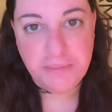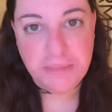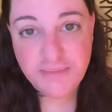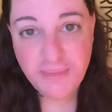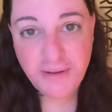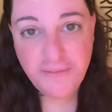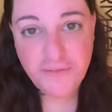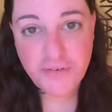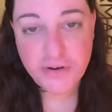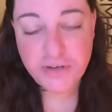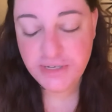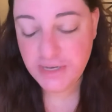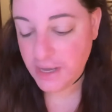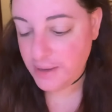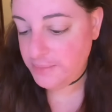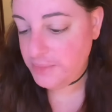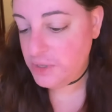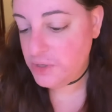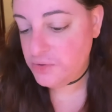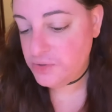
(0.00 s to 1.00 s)
It's my first
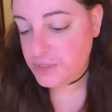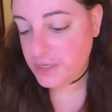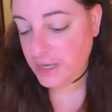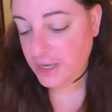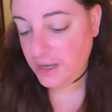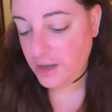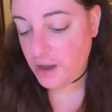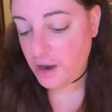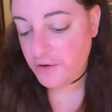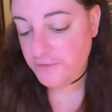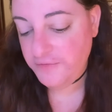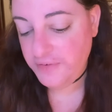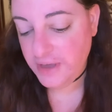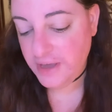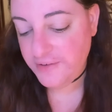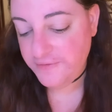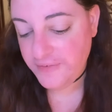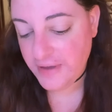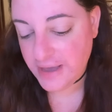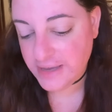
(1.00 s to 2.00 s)
time using our
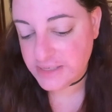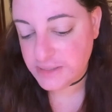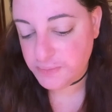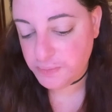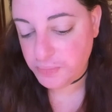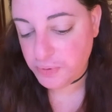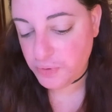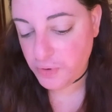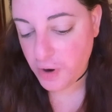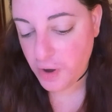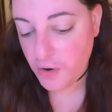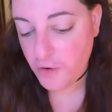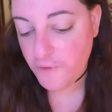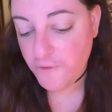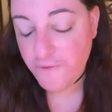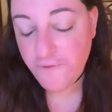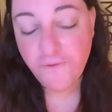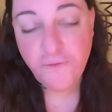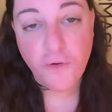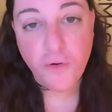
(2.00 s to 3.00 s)
VFX Pro
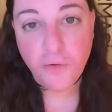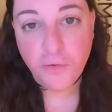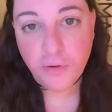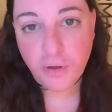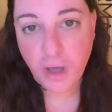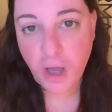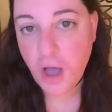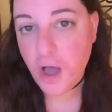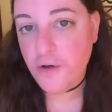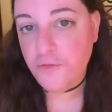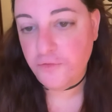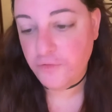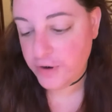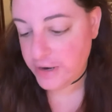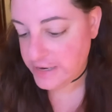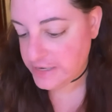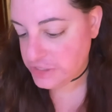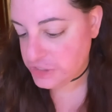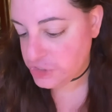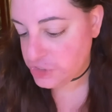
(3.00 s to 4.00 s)
Full
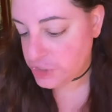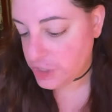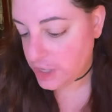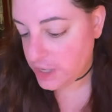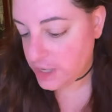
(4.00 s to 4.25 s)
Coverage